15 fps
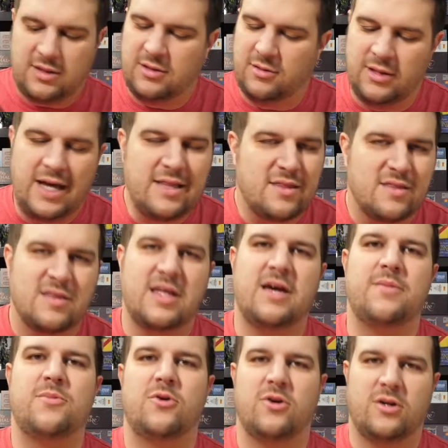
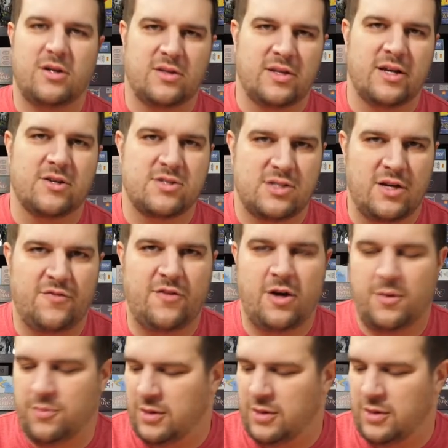them hook their stuff up.